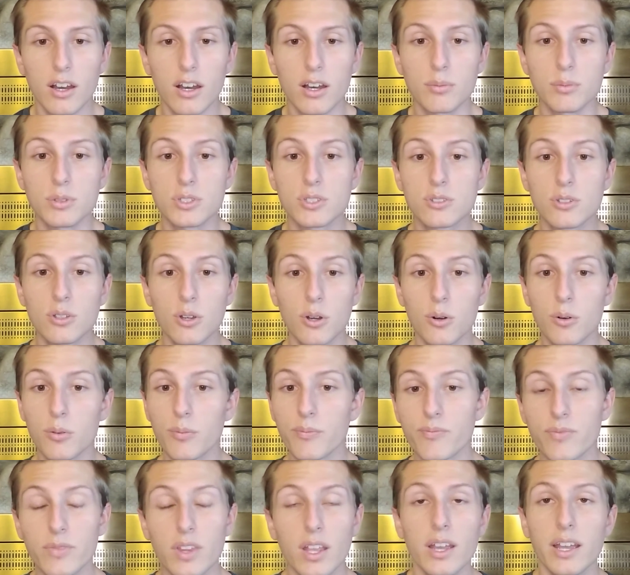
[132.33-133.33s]
So
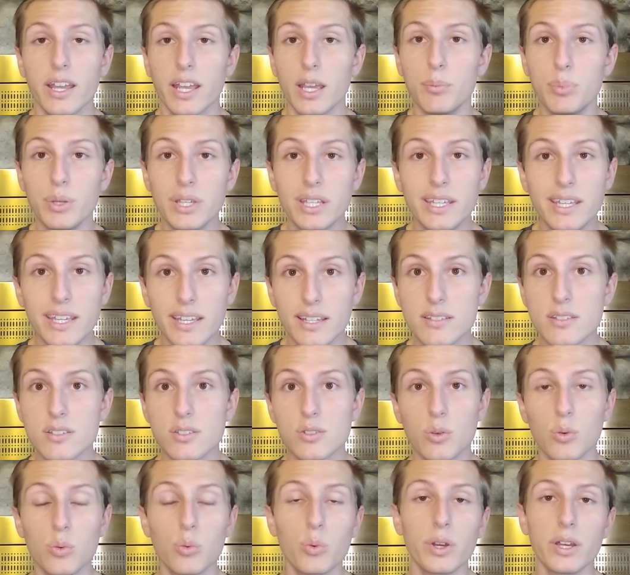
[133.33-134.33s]
it begins
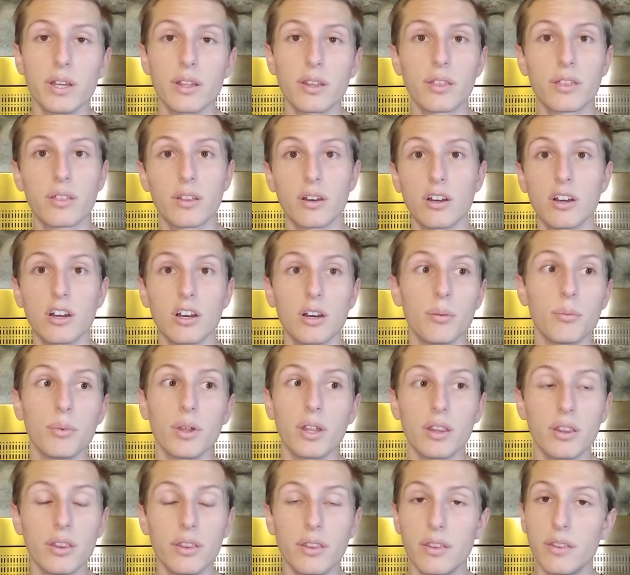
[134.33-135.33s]
with
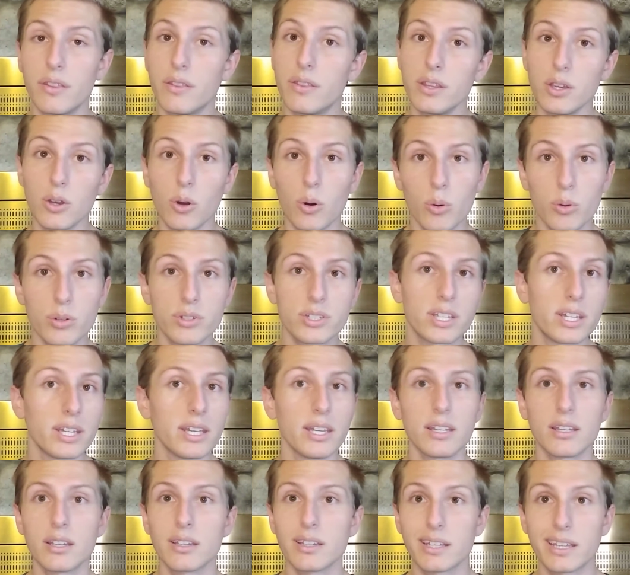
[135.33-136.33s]
the old
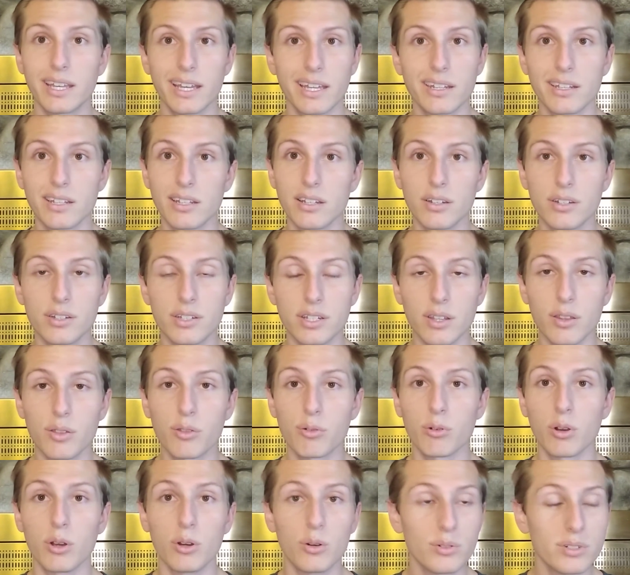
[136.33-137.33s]
king getting
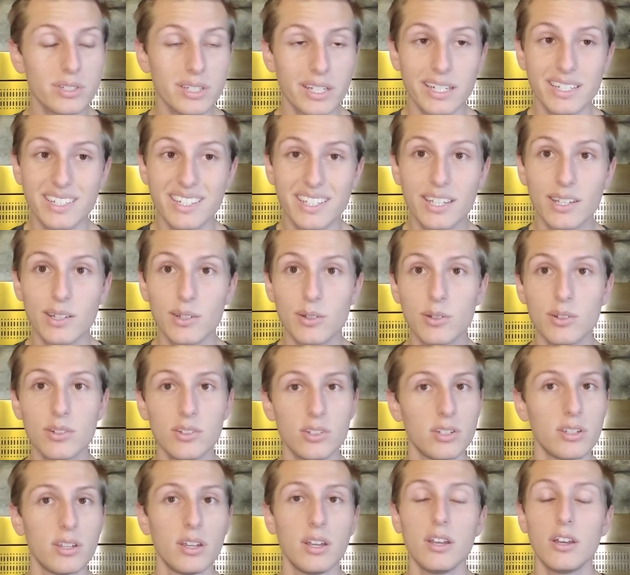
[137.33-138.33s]
dethroned and killed
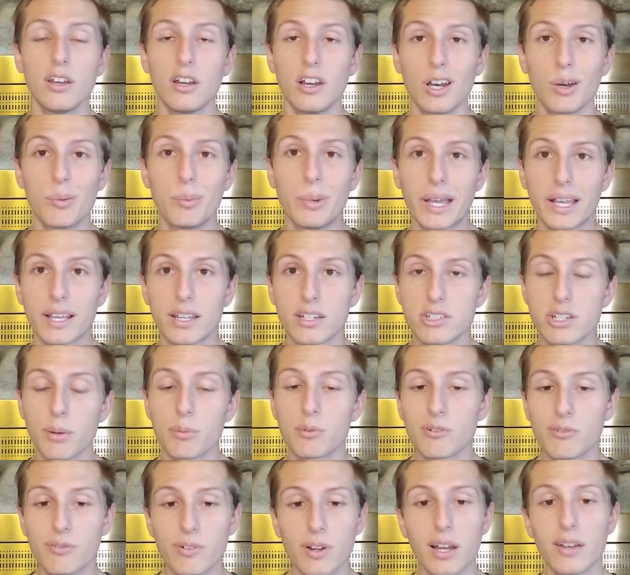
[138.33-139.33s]
back in
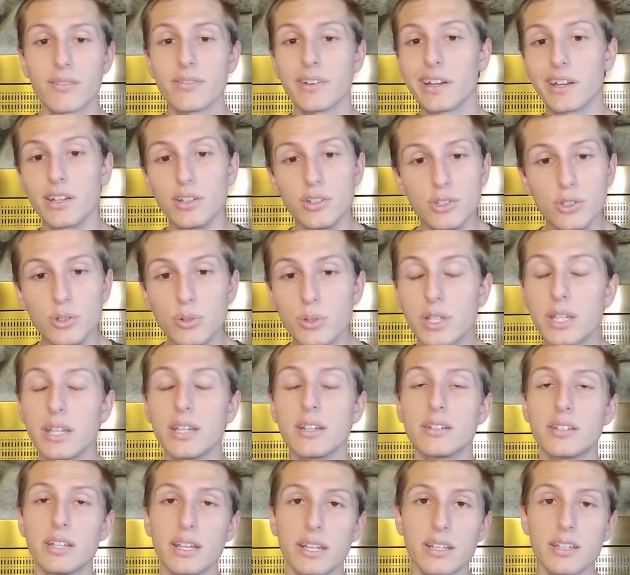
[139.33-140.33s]
chapter 5, and a new
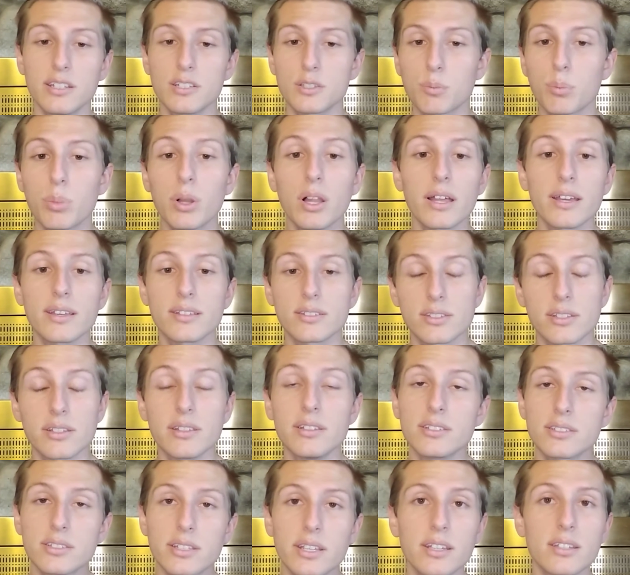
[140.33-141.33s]
king taking his place. And
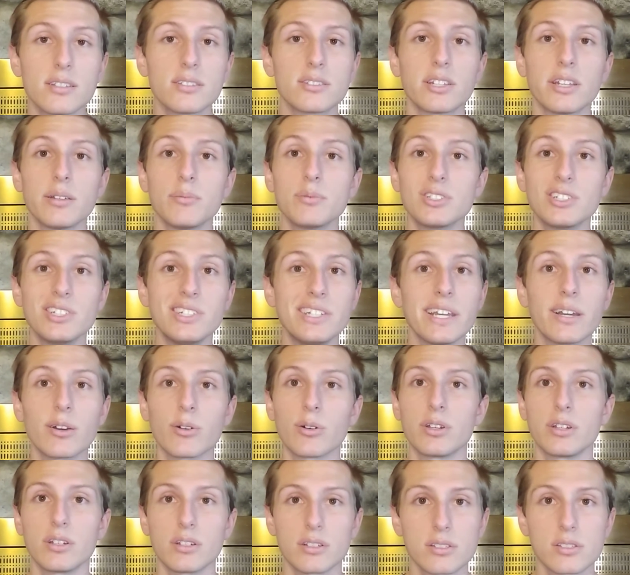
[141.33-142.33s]
this king's name is
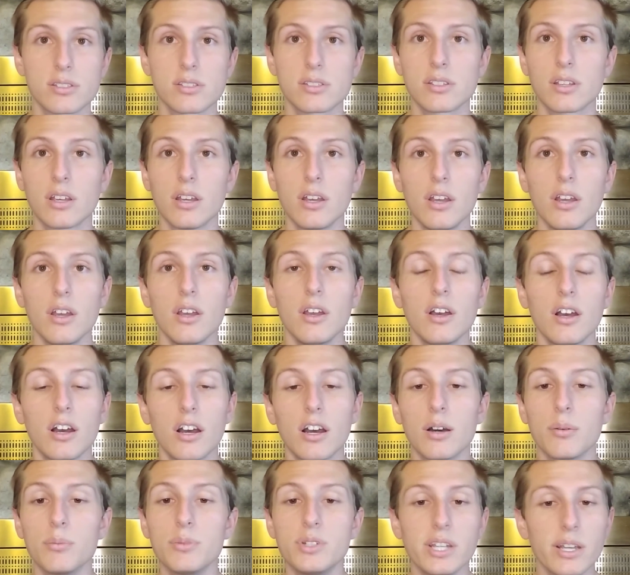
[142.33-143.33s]
Darius.
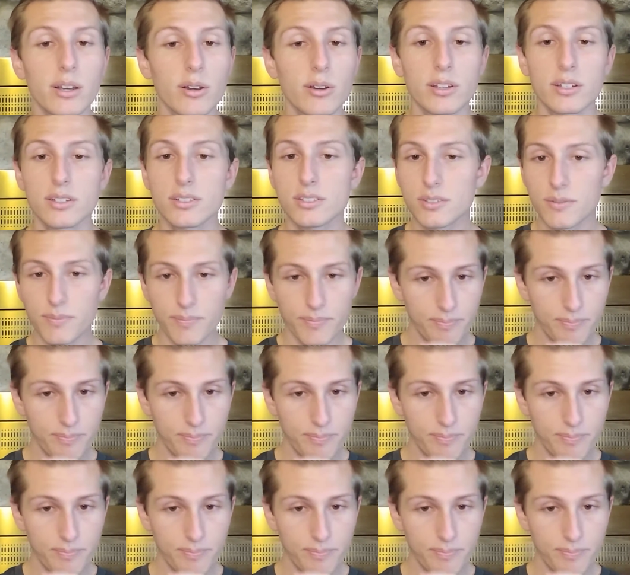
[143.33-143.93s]
Darius